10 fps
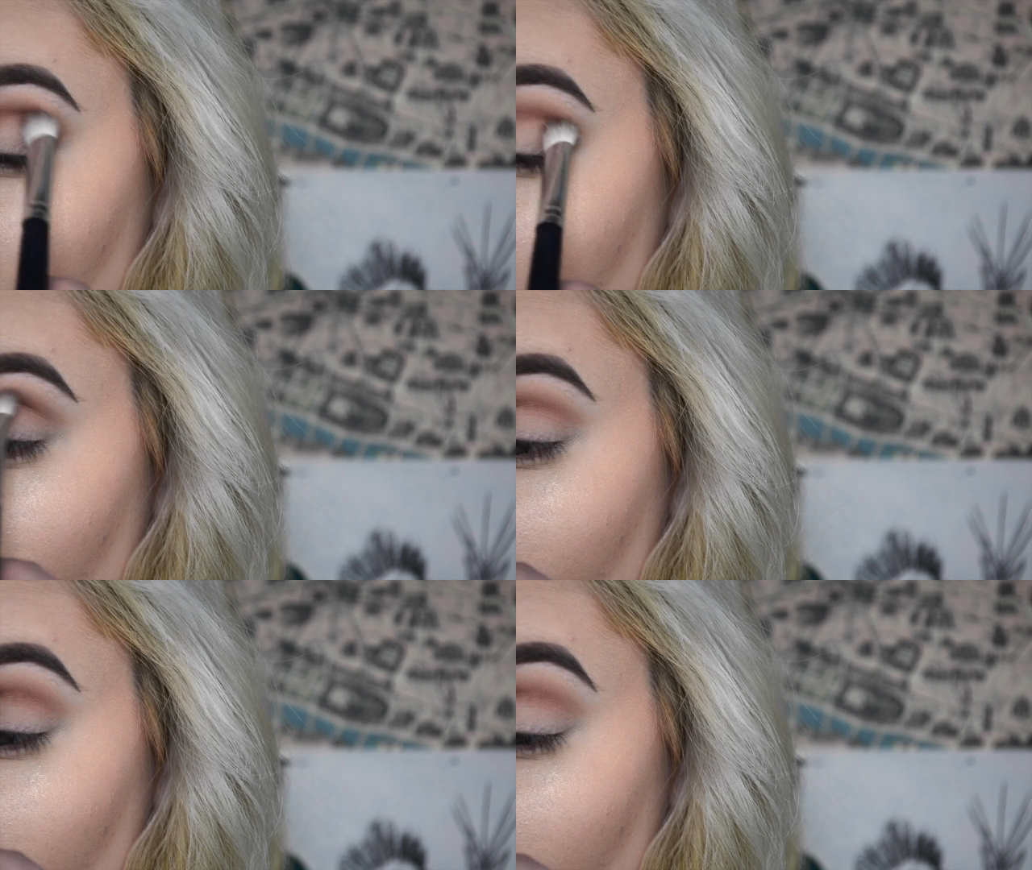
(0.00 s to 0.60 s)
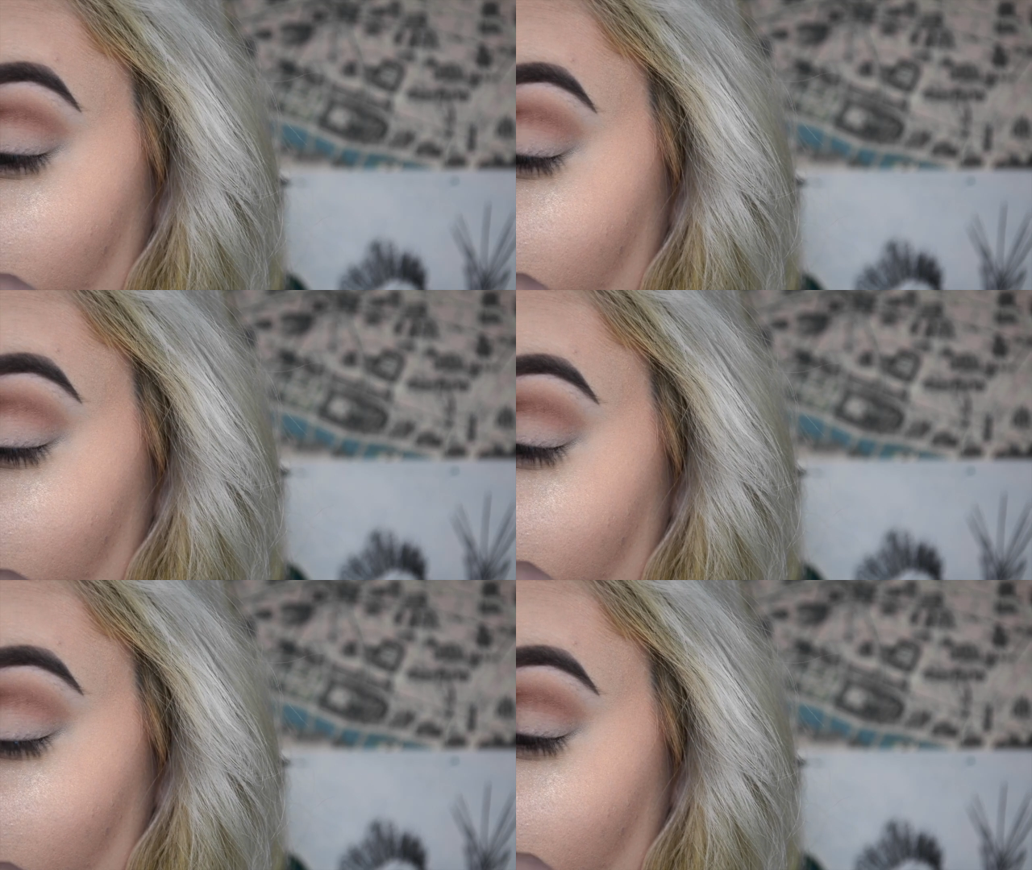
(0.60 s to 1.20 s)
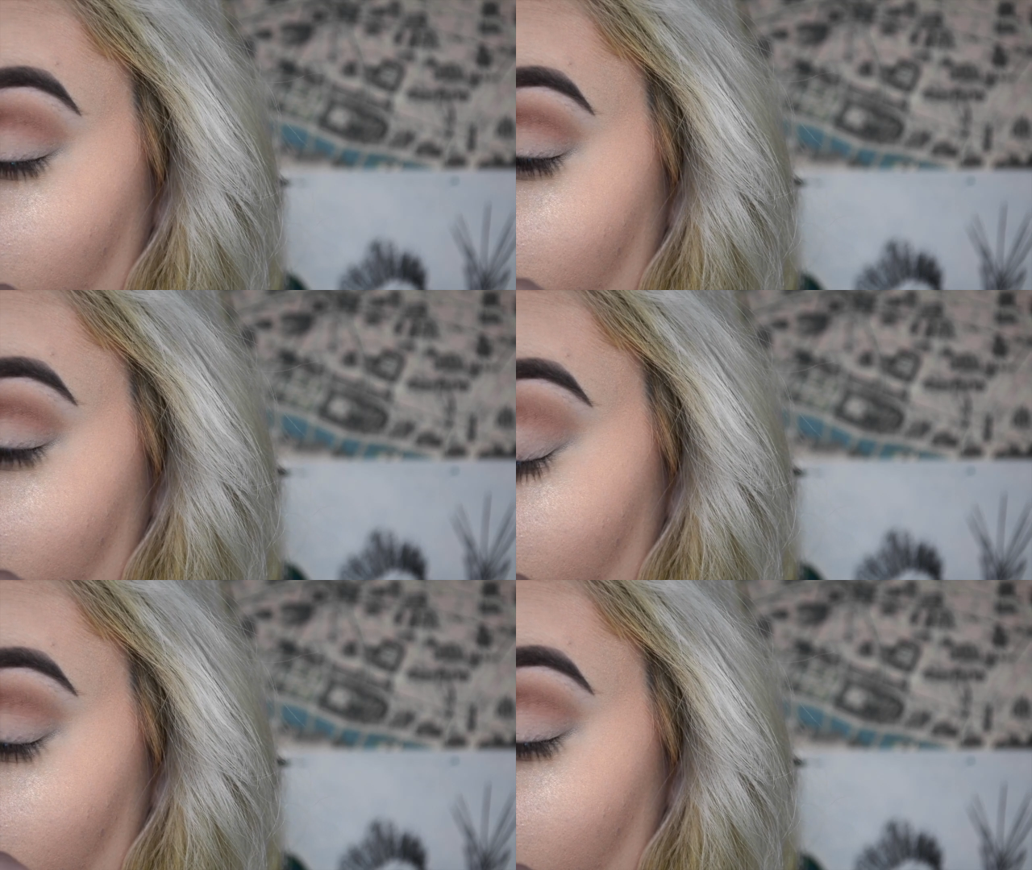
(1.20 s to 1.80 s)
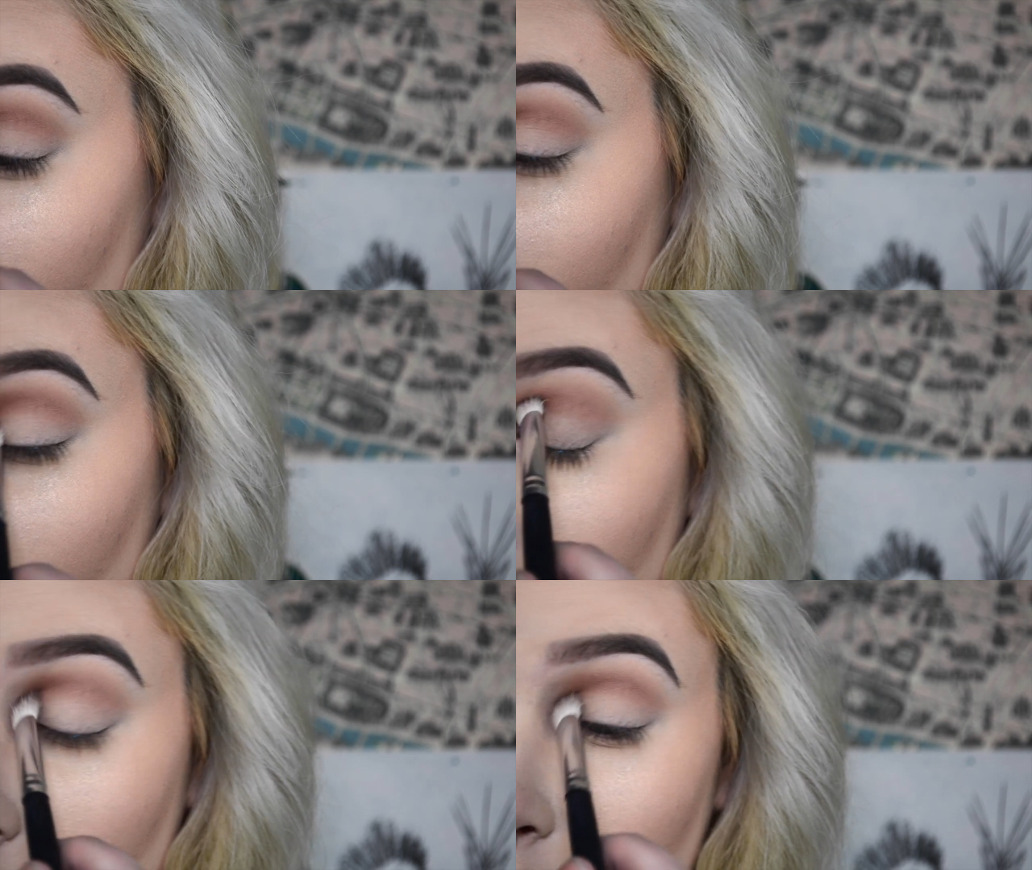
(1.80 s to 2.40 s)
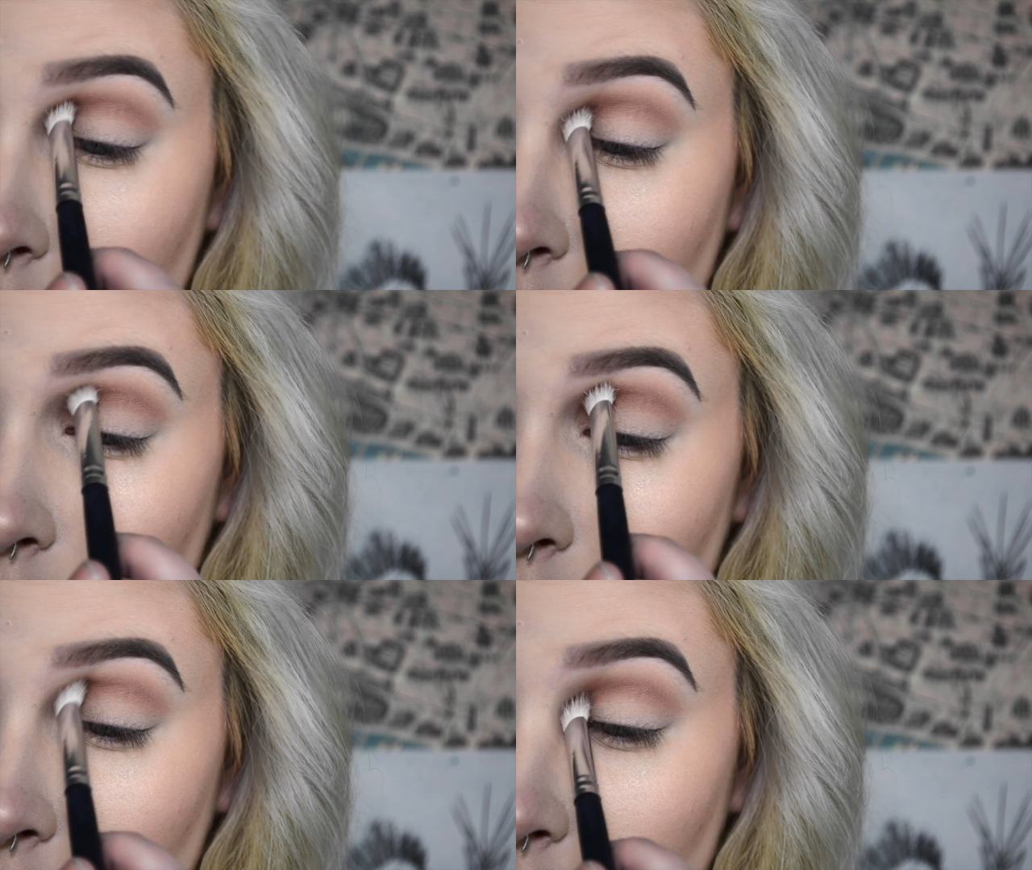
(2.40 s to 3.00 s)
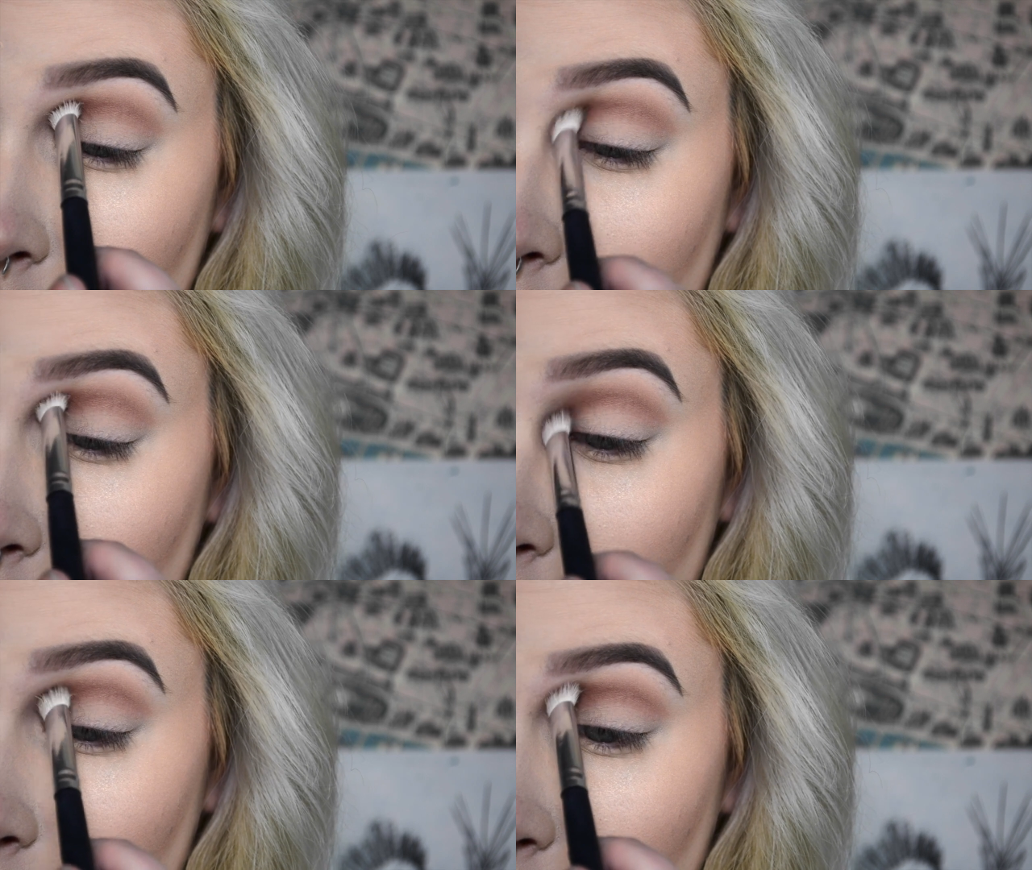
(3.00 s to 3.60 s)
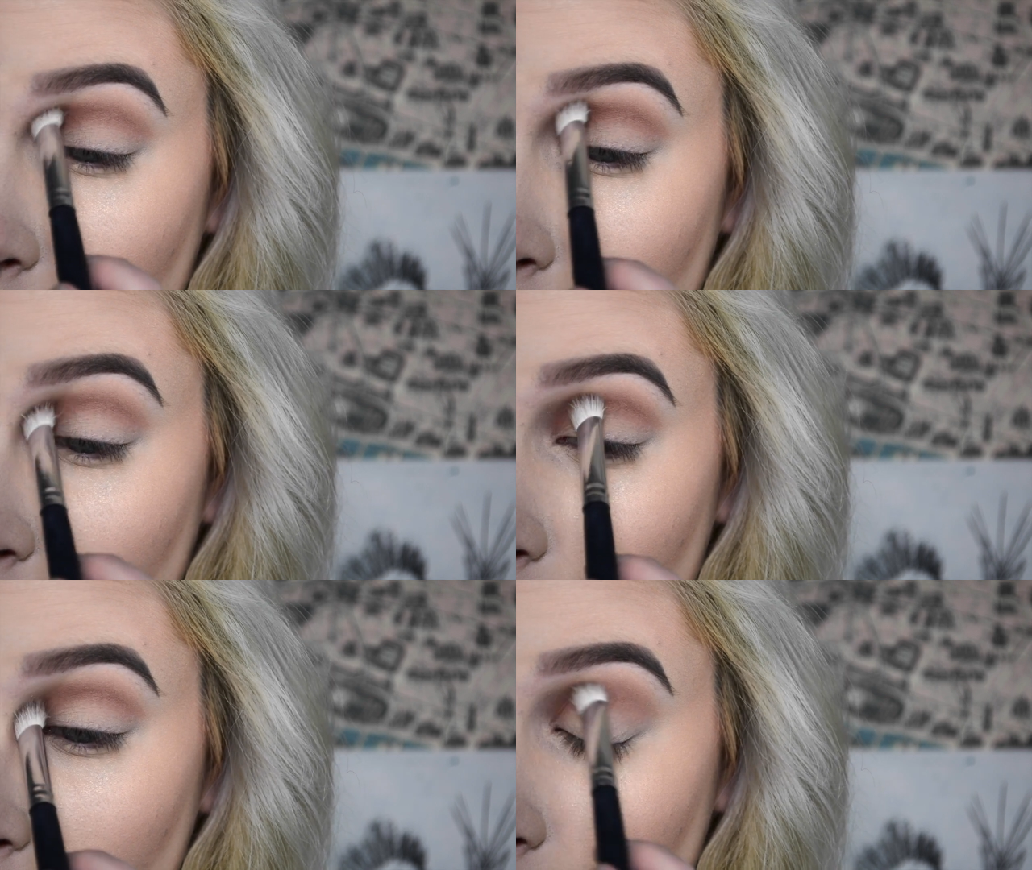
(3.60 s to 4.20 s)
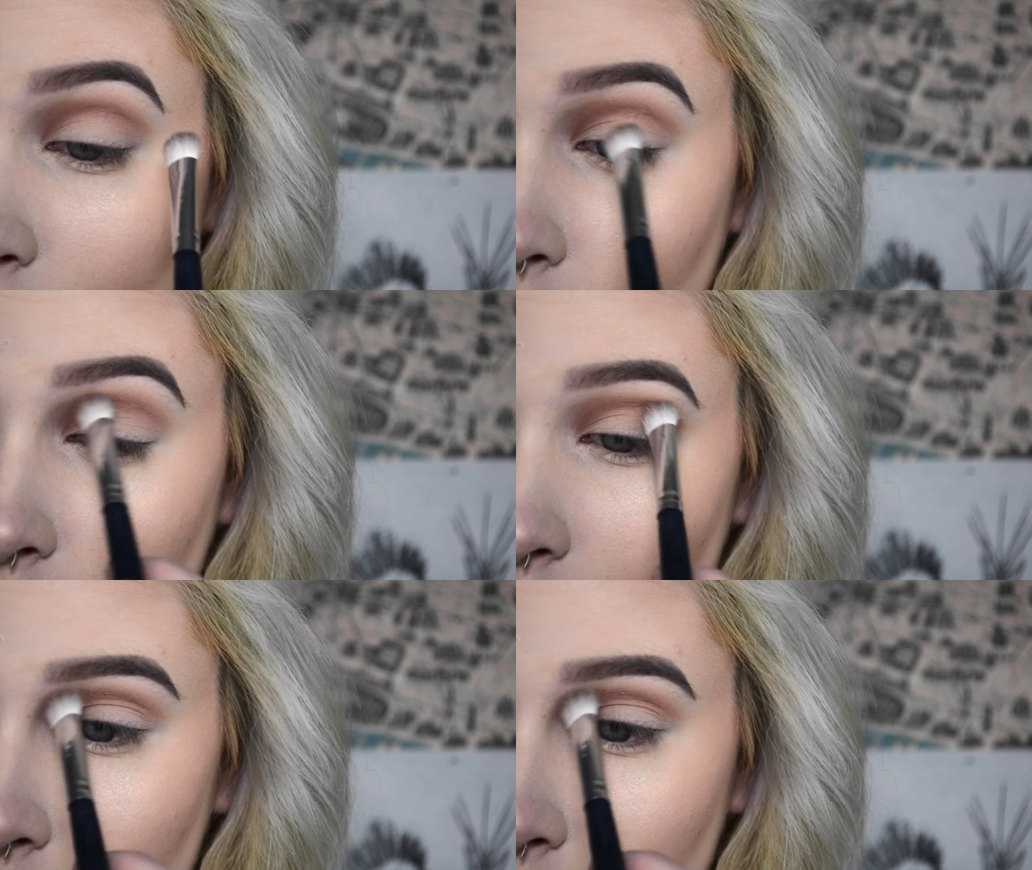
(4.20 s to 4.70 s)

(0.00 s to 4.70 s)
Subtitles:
(no speaker visible)